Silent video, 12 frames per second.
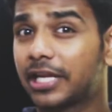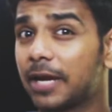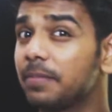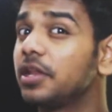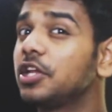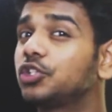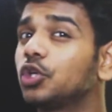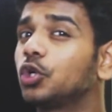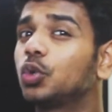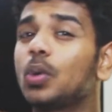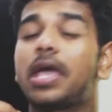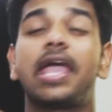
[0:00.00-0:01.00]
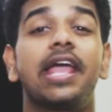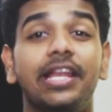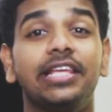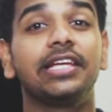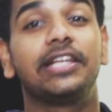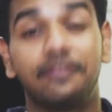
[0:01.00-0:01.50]
can be reshored to
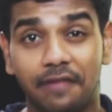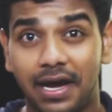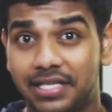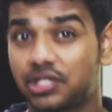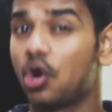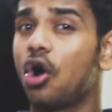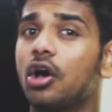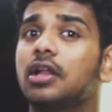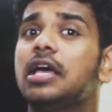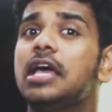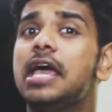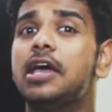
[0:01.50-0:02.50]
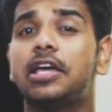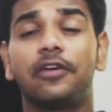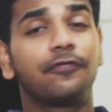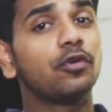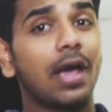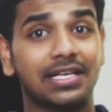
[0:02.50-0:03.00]
any device, or
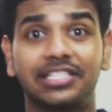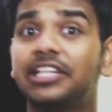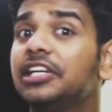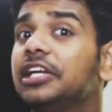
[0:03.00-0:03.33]
if you accidentally